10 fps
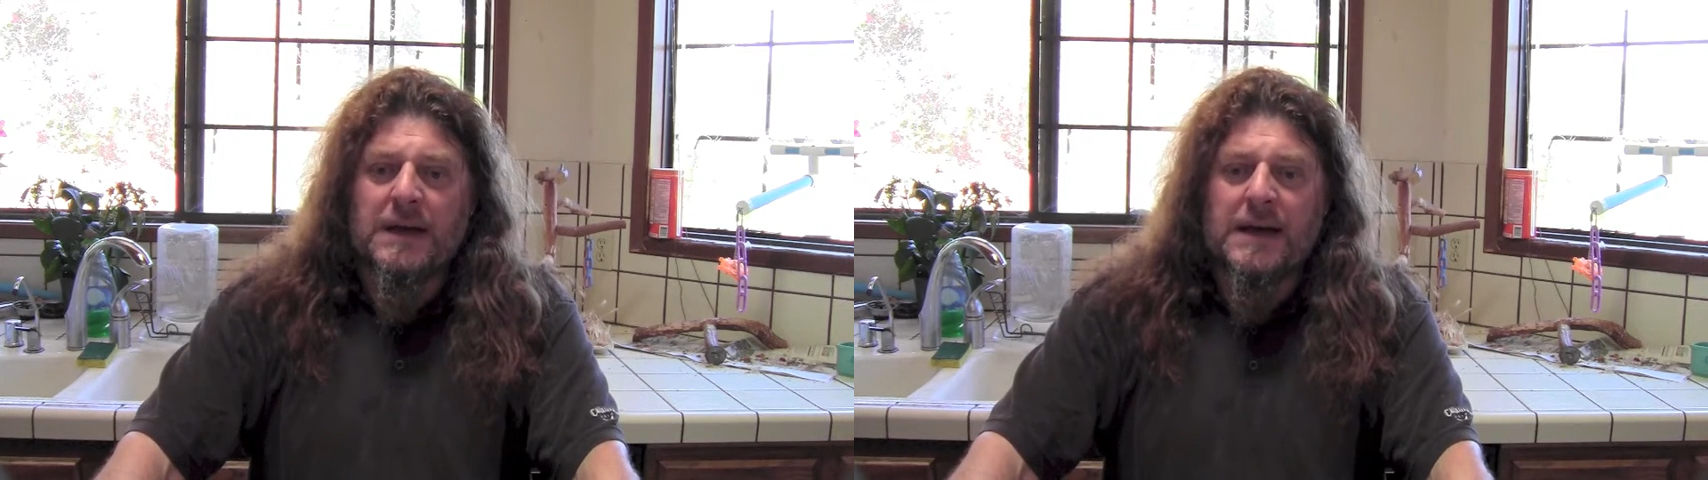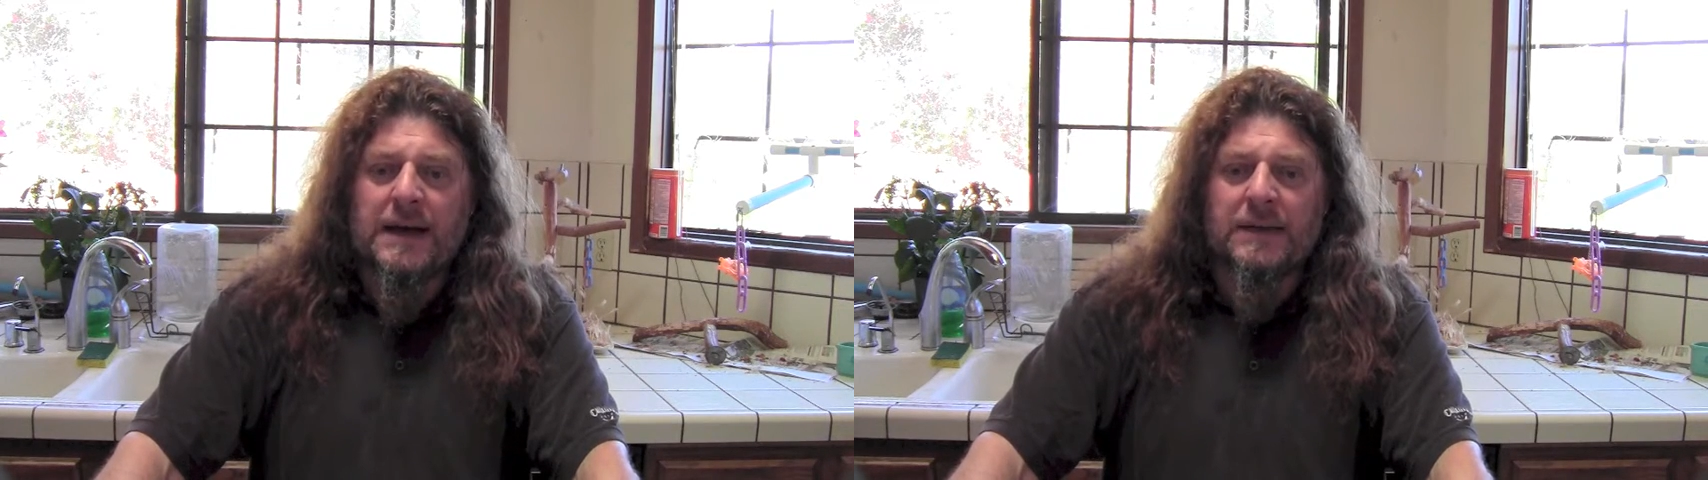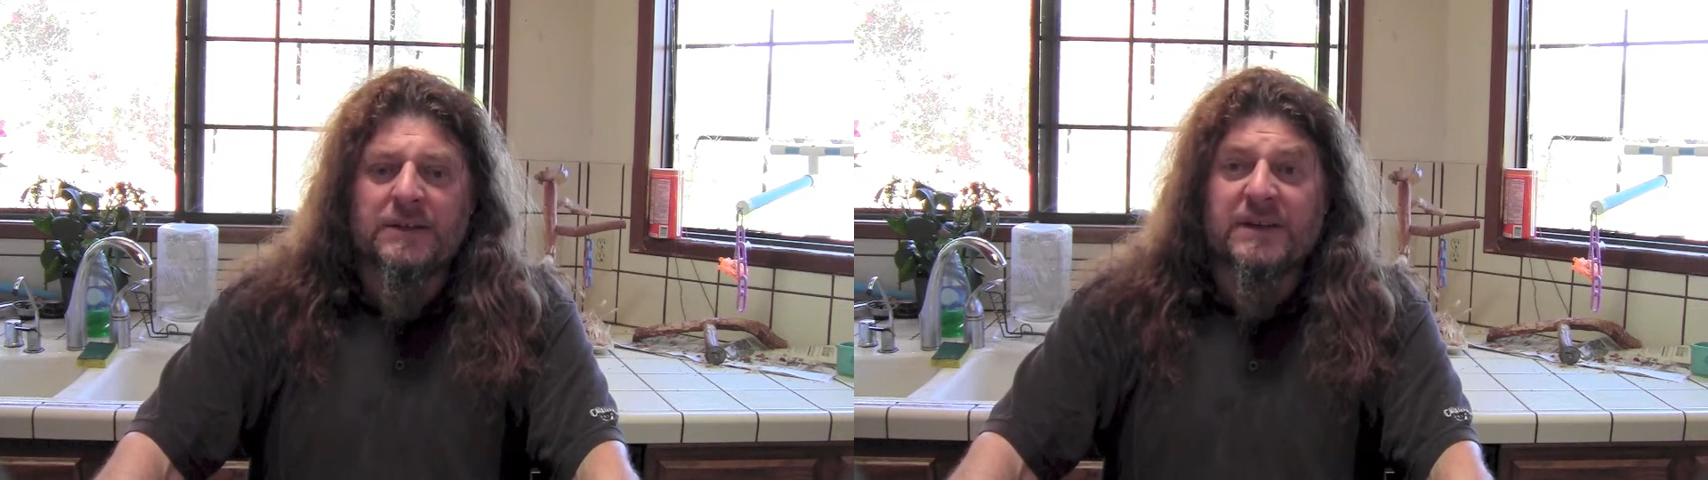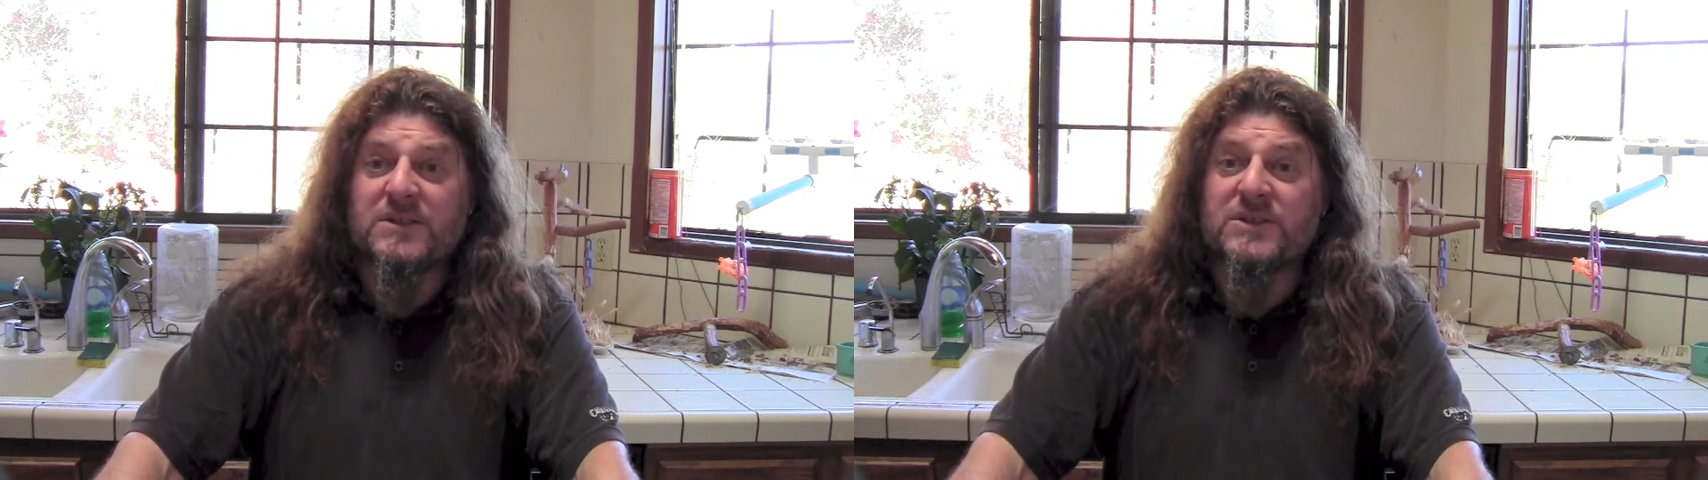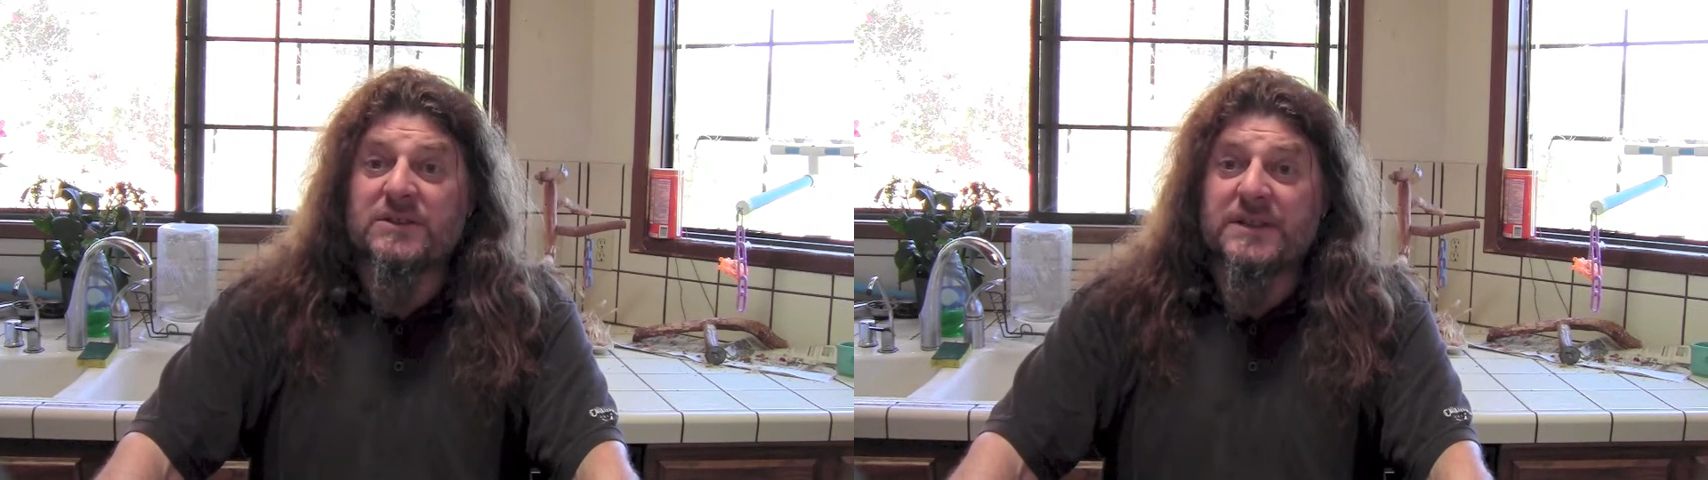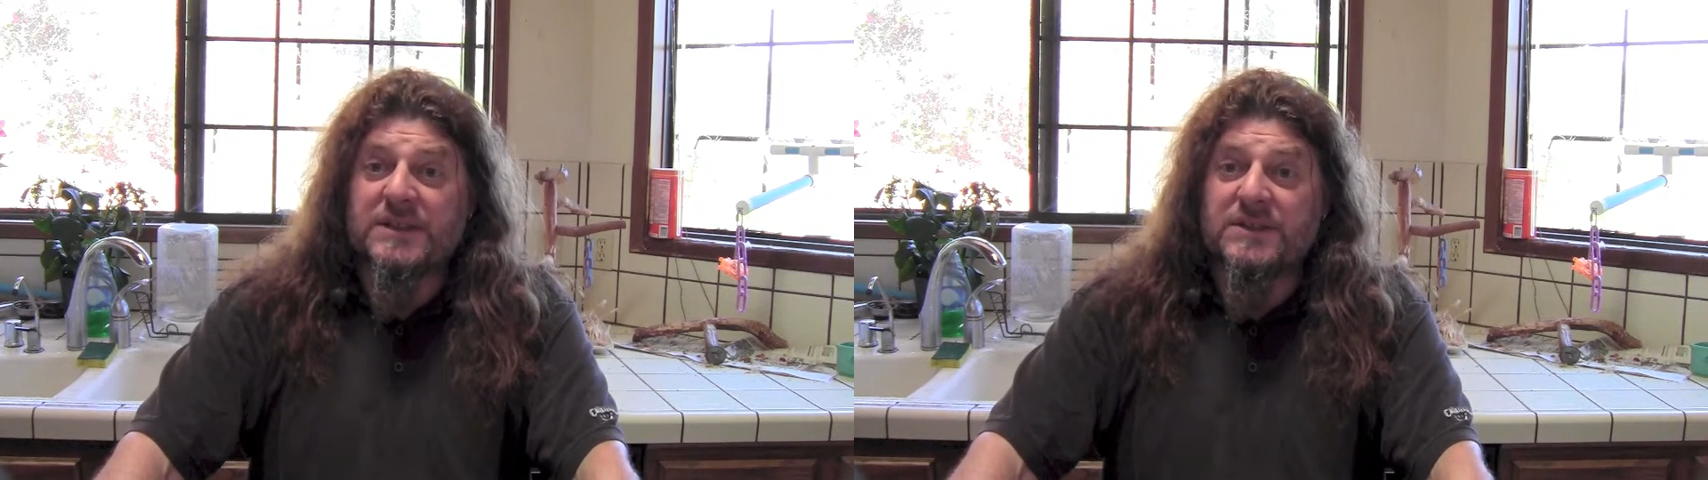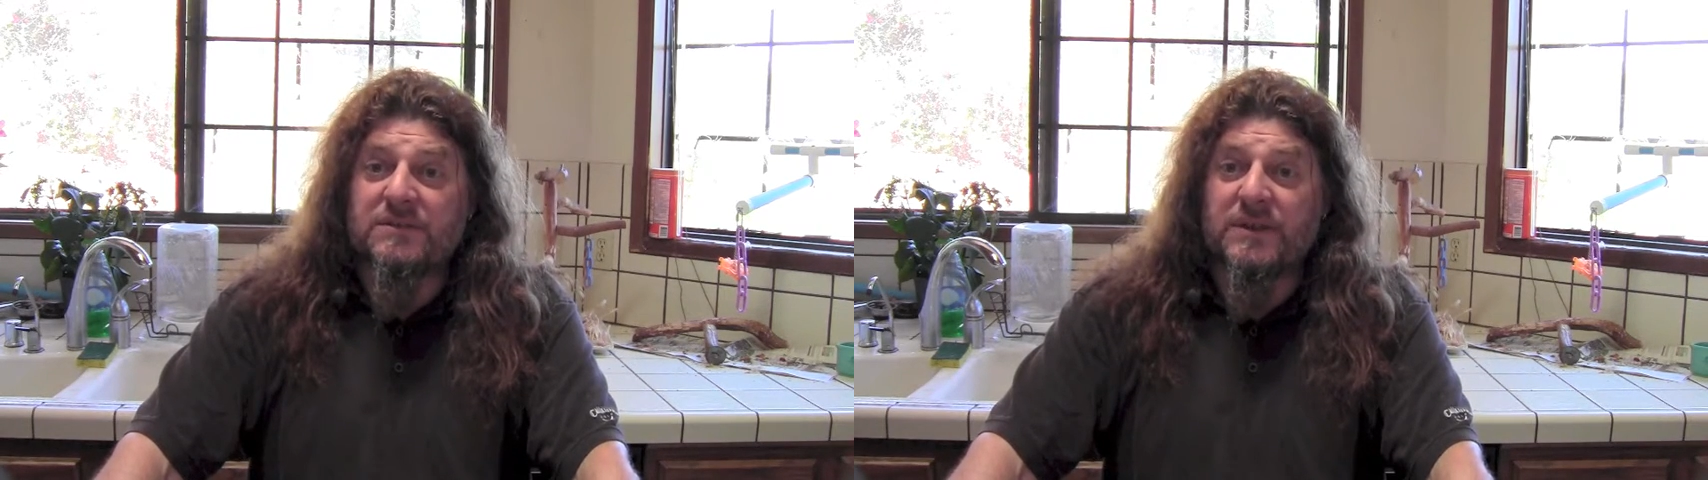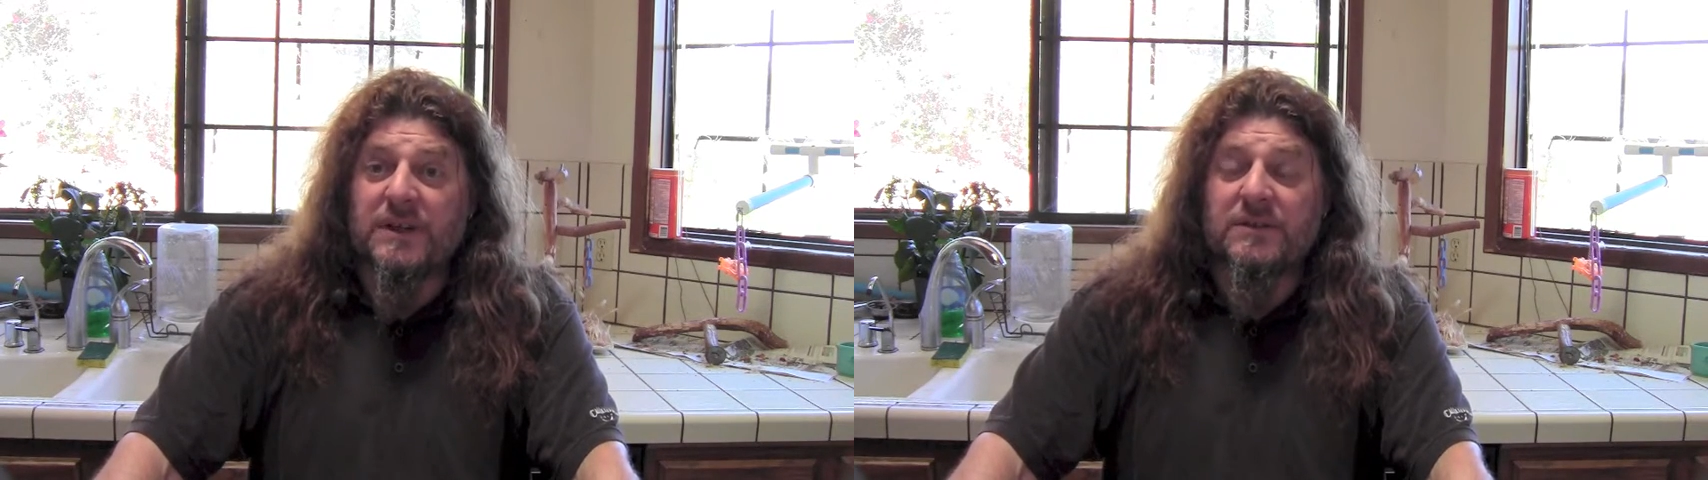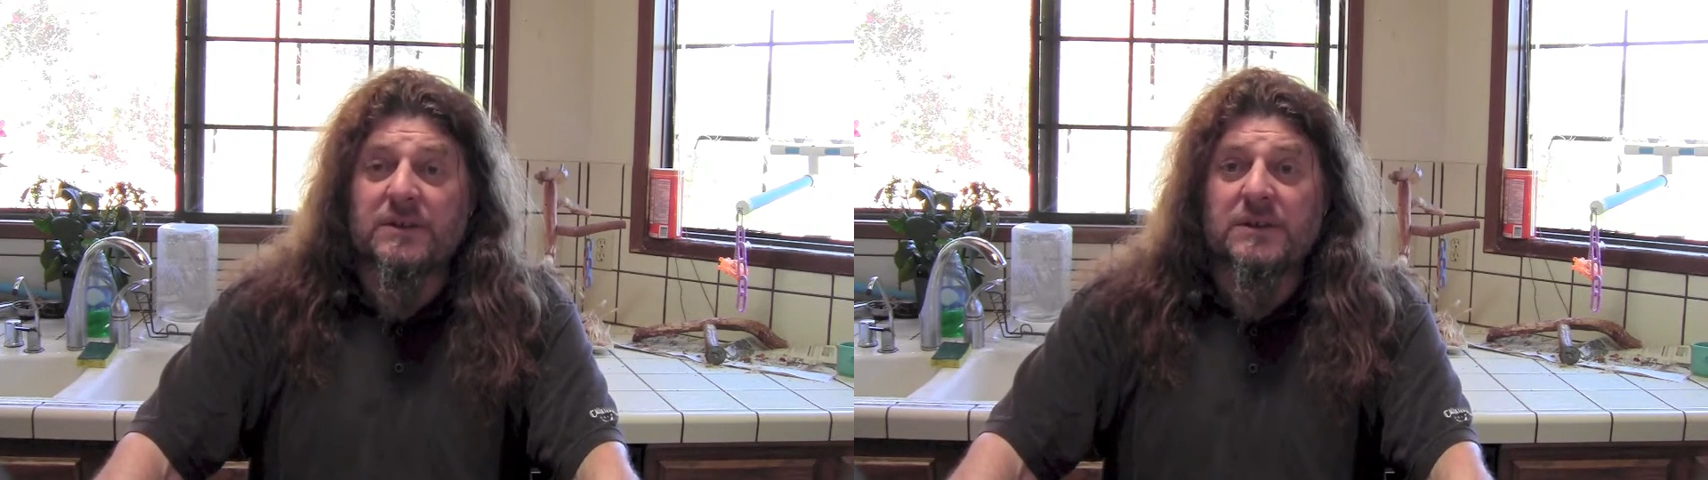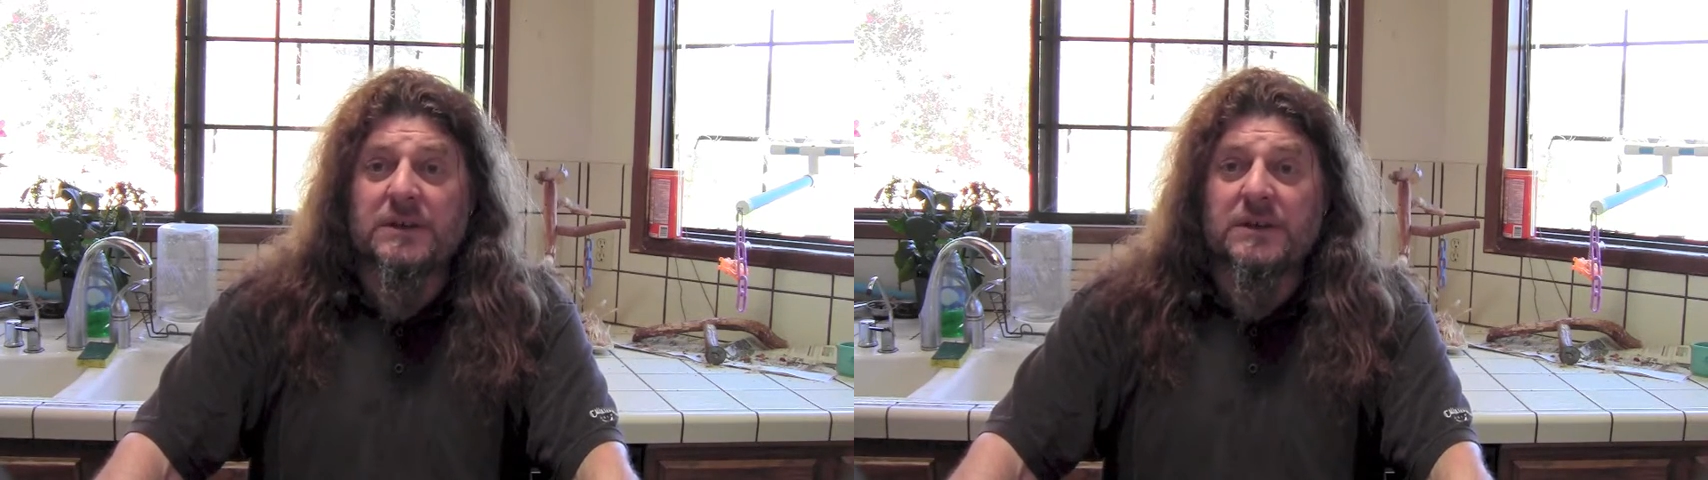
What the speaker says: and I can still taste the flavor.